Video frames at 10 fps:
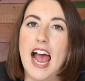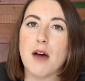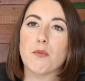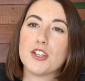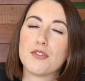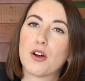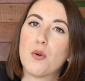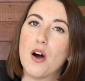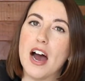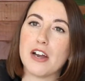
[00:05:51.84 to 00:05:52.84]
And what's
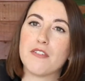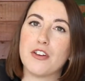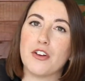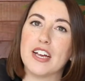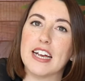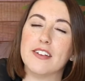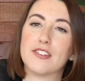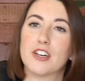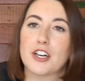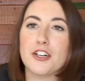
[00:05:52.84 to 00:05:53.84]
required of you
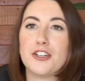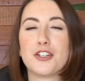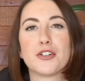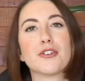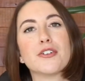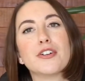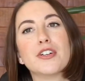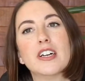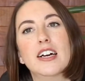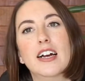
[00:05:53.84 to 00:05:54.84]
is
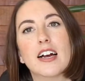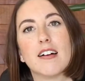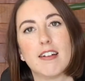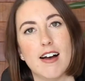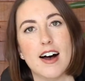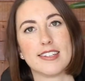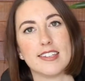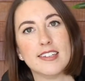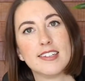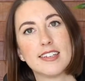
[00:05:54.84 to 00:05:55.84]
2
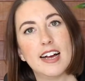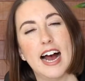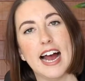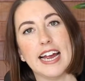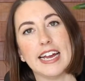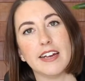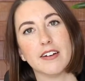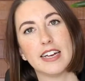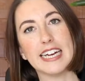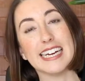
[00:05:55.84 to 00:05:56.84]
classes,
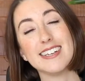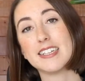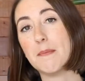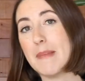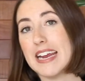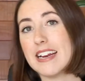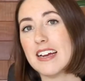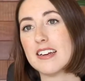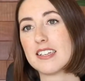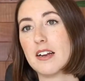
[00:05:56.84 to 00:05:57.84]
a
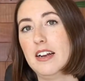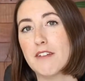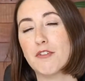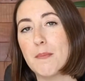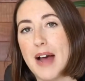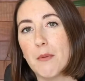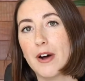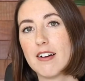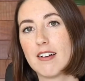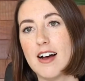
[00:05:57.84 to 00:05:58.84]
intermediate level mat
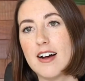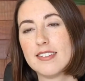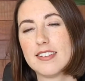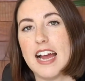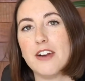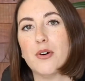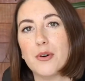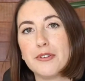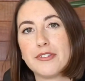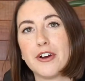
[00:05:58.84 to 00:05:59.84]
work class and
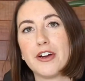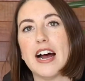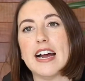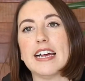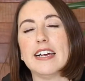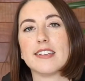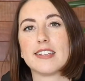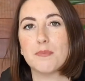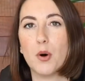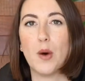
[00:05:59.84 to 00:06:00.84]
also a
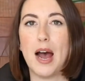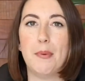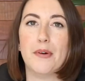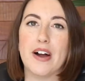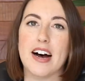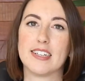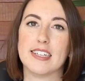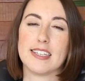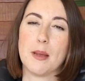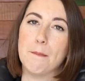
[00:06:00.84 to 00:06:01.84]
small
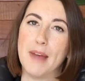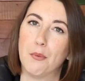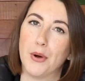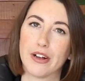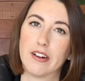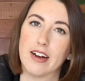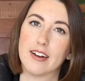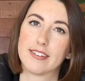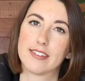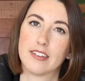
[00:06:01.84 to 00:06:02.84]
apparatus mat work
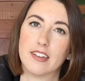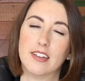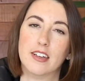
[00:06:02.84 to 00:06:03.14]
class.